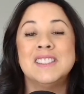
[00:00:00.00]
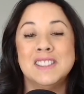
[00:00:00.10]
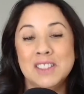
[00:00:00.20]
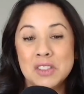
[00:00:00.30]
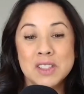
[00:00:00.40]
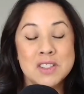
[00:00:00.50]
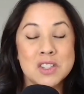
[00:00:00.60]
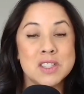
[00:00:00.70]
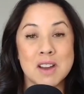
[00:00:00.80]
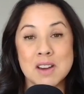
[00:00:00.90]
Literally
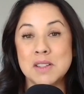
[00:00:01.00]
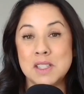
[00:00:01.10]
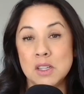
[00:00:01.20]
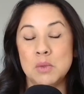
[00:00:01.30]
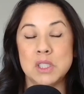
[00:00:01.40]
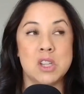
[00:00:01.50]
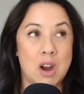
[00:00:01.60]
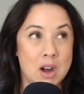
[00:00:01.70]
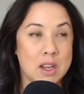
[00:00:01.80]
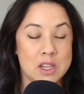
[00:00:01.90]
just got a deal with
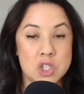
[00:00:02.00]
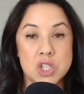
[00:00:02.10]
Target.